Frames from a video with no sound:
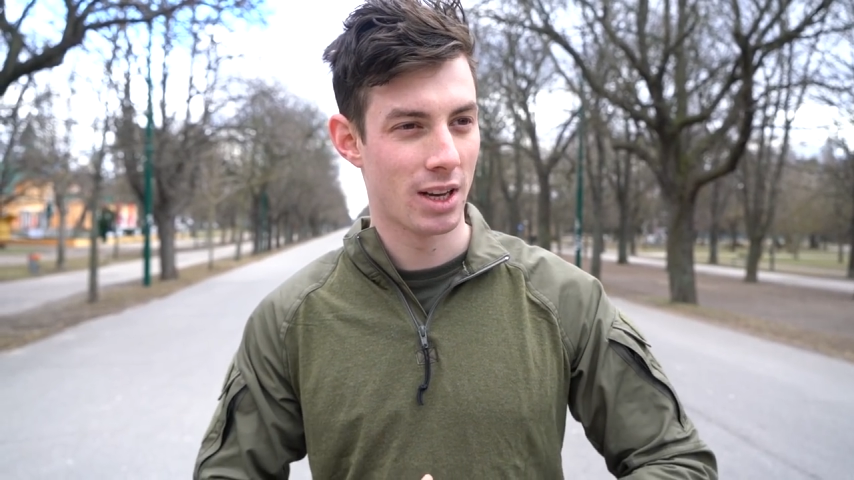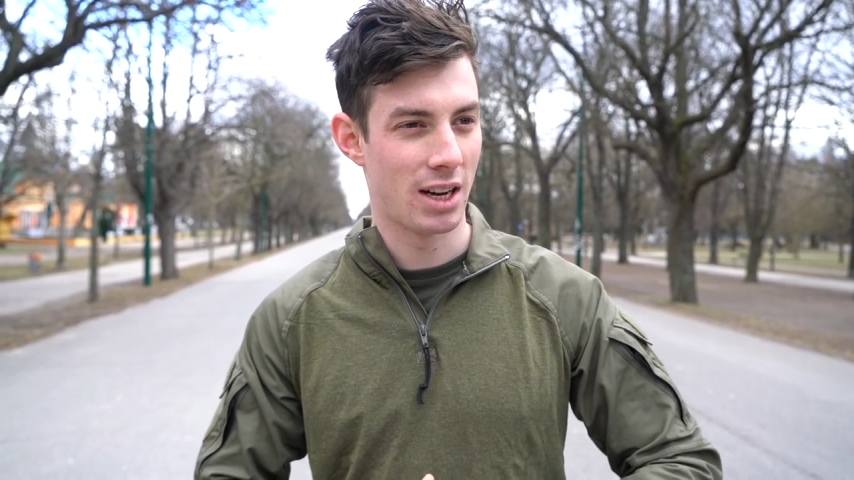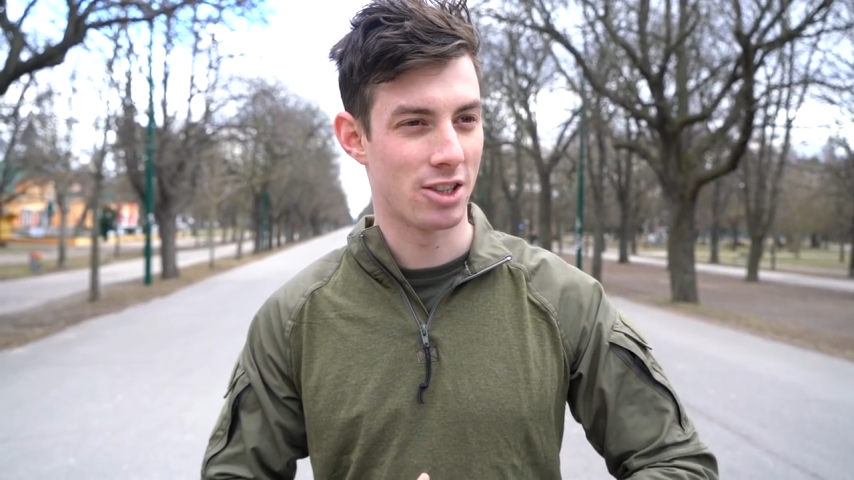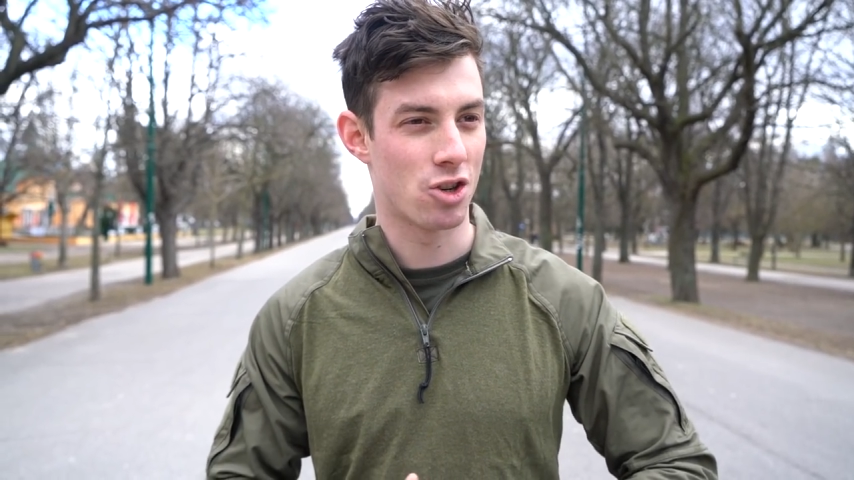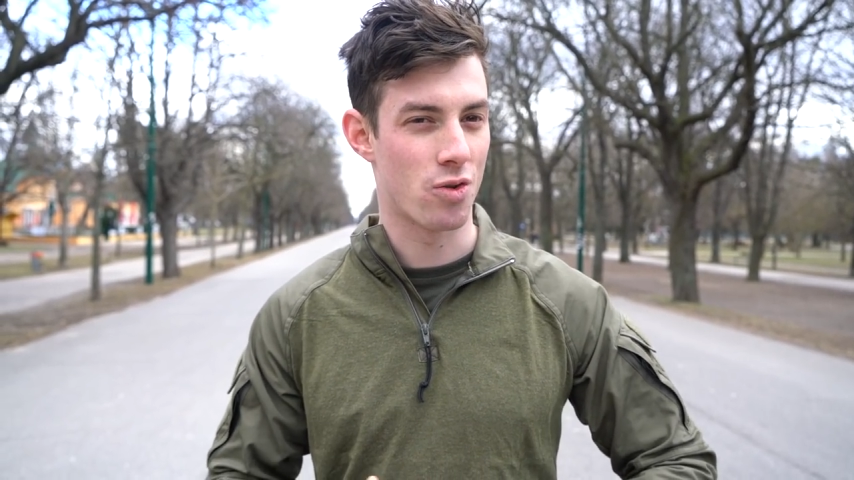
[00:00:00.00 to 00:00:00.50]

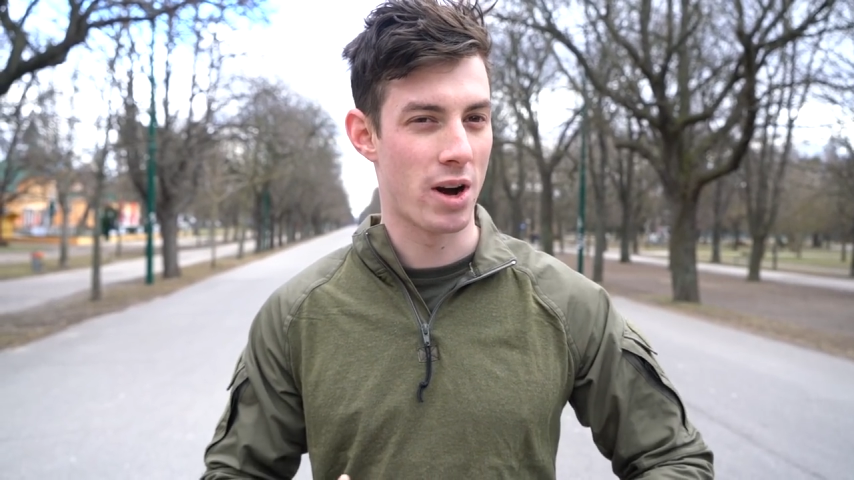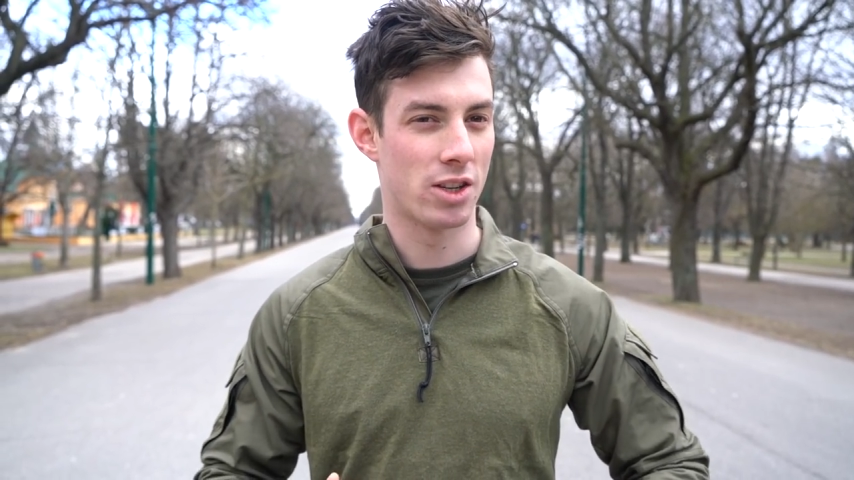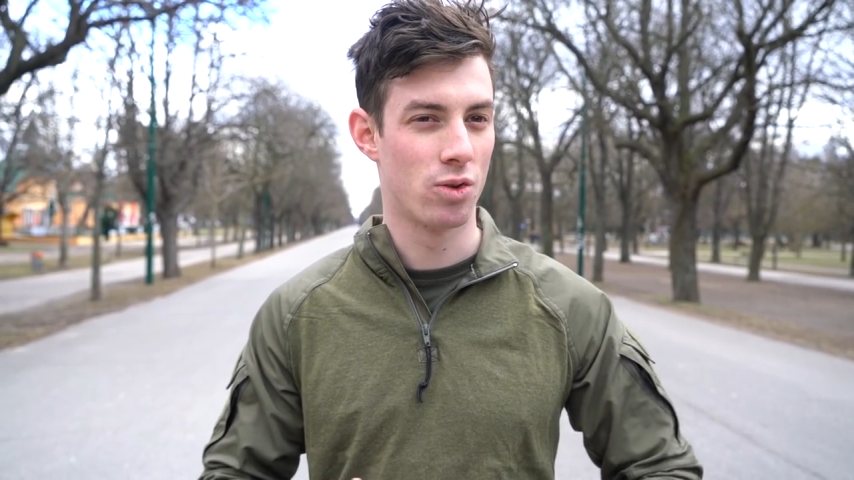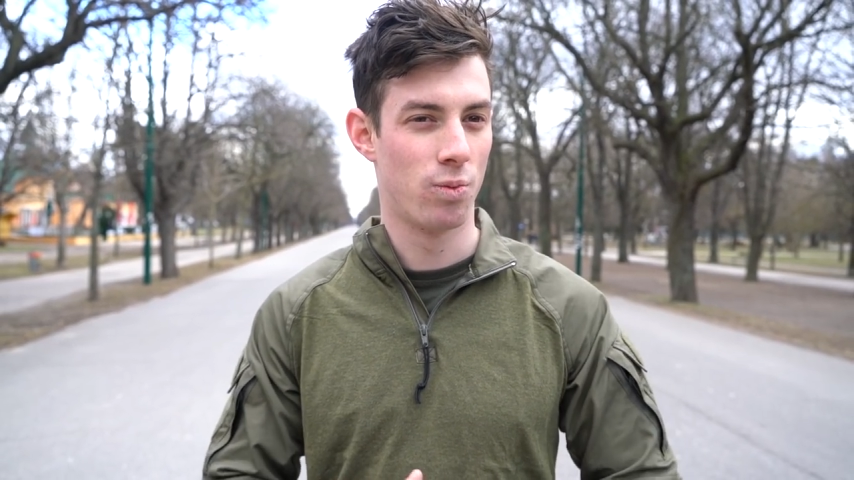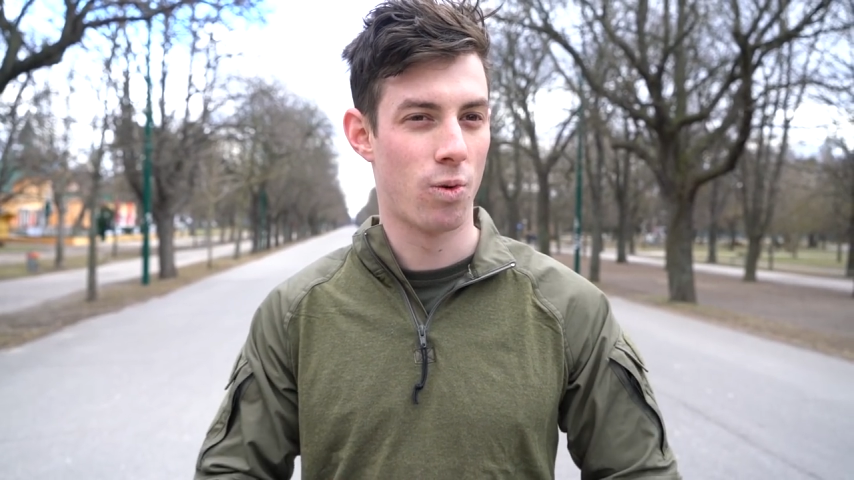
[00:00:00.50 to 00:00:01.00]
I try
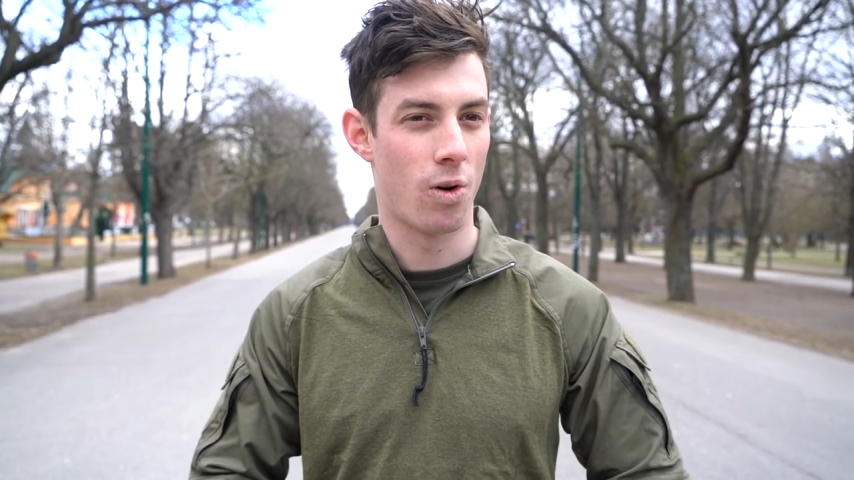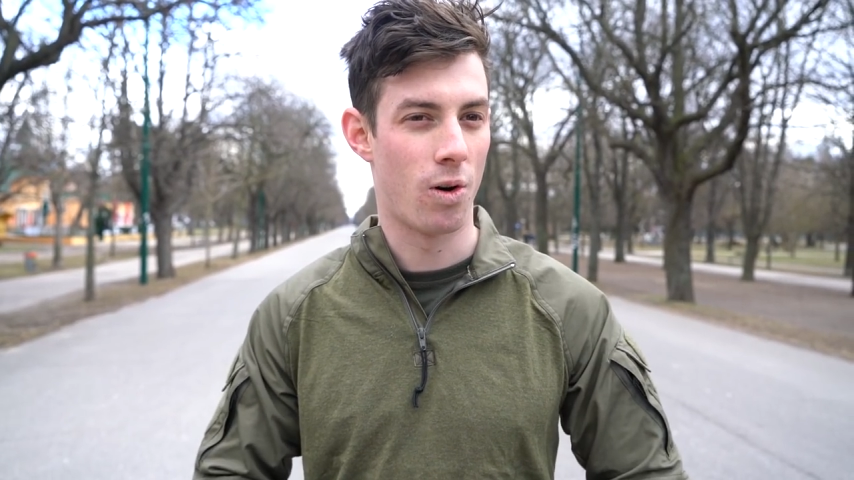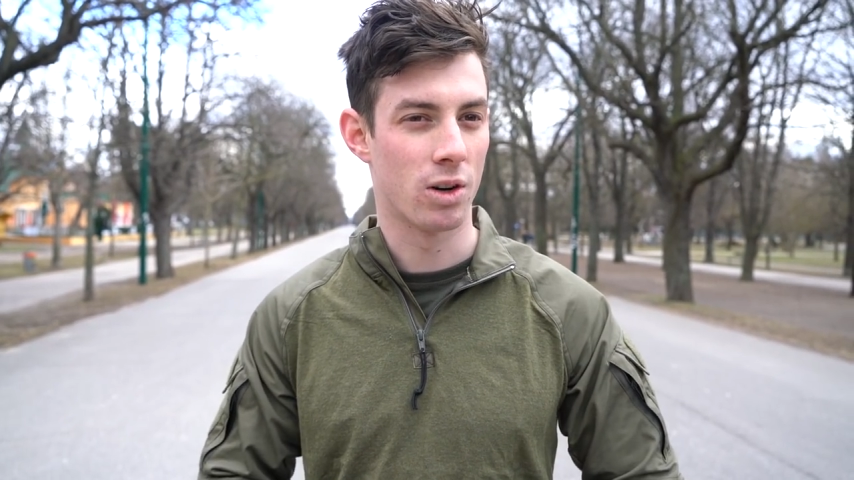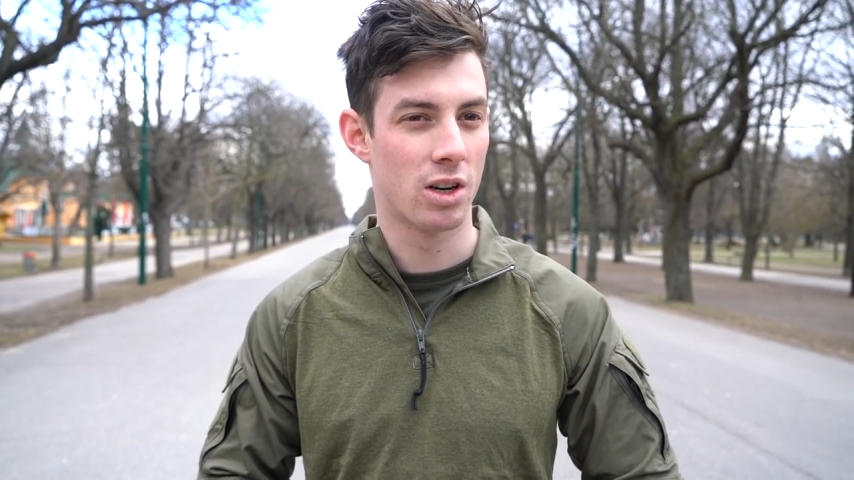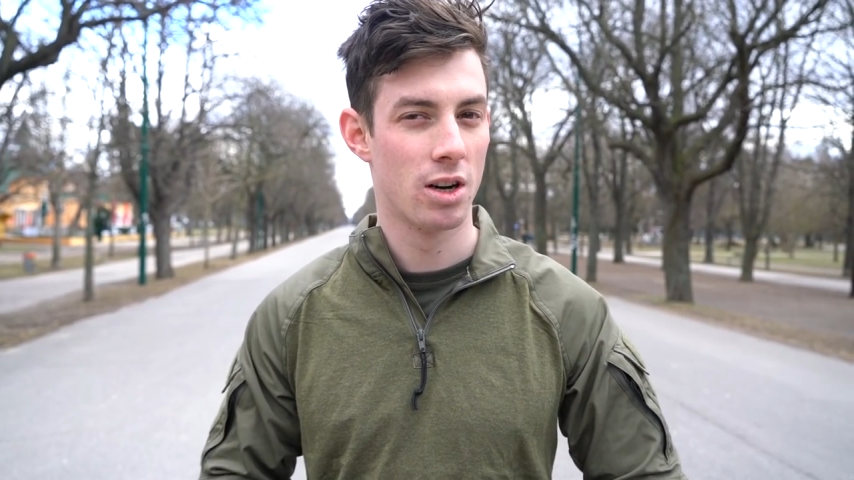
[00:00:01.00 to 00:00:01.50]
to
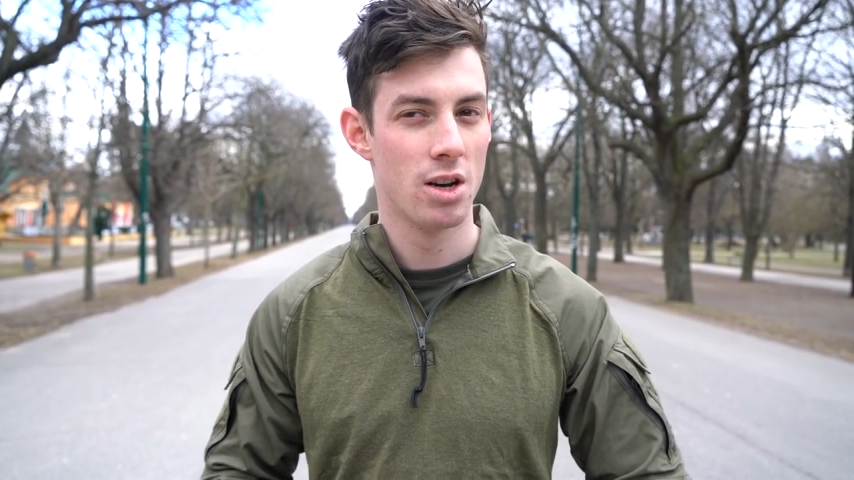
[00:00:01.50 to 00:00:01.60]
walk